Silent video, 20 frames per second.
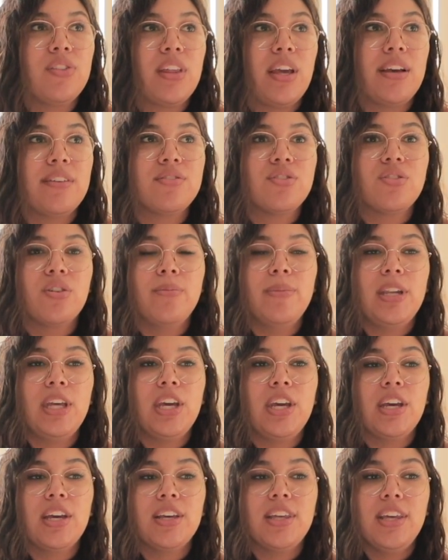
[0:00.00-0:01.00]
They have so
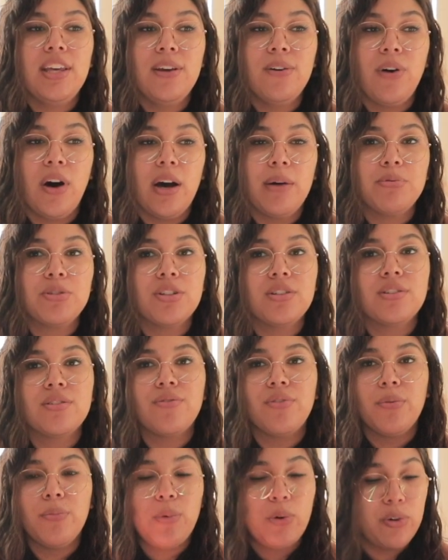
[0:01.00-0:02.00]
many cute options
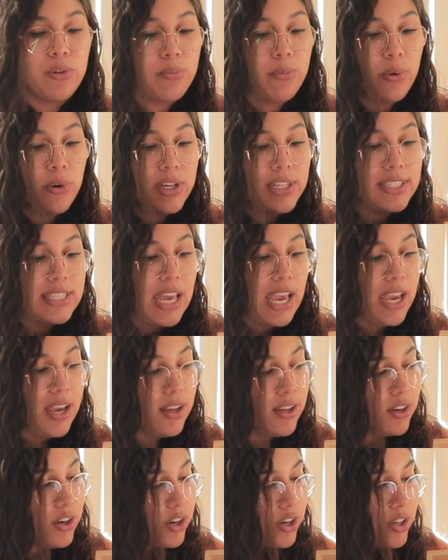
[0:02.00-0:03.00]
for both boys
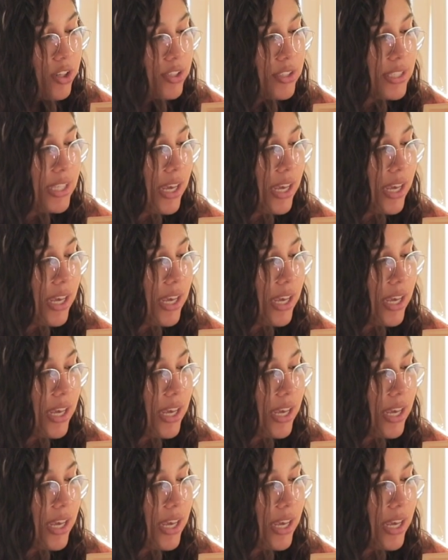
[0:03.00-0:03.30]
and girls.